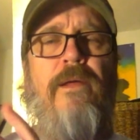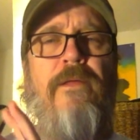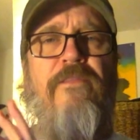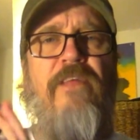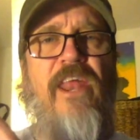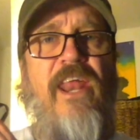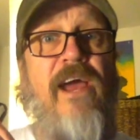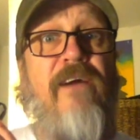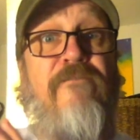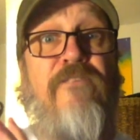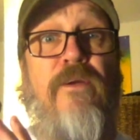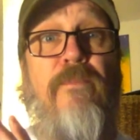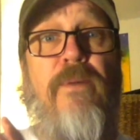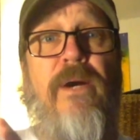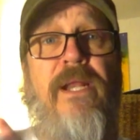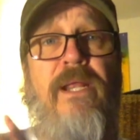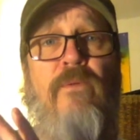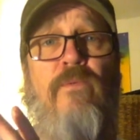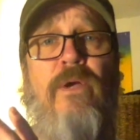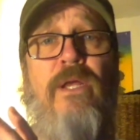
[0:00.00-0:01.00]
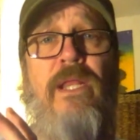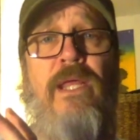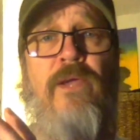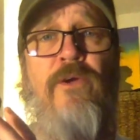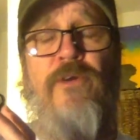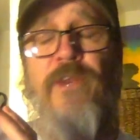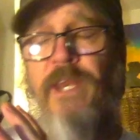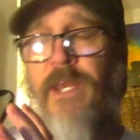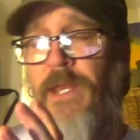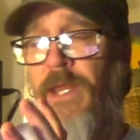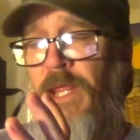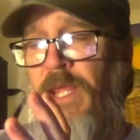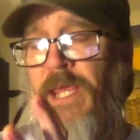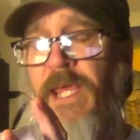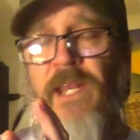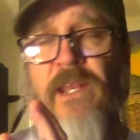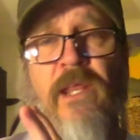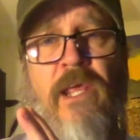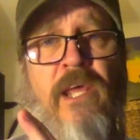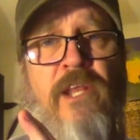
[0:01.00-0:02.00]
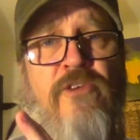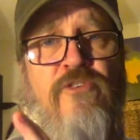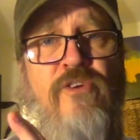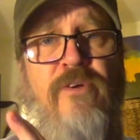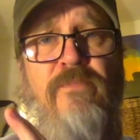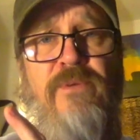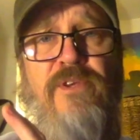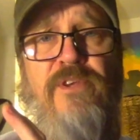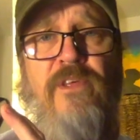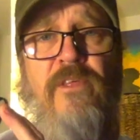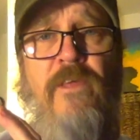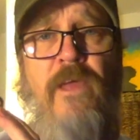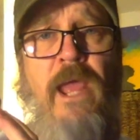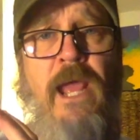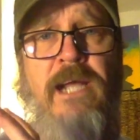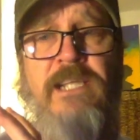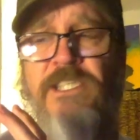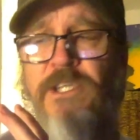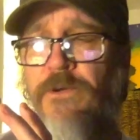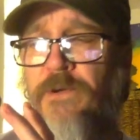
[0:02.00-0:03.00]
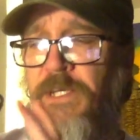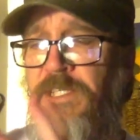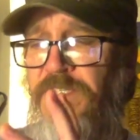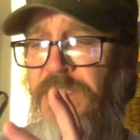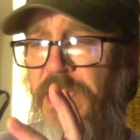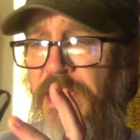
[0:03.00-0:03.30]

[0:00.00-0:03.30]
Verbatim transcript: that everybody really can, can contribute to the answer is,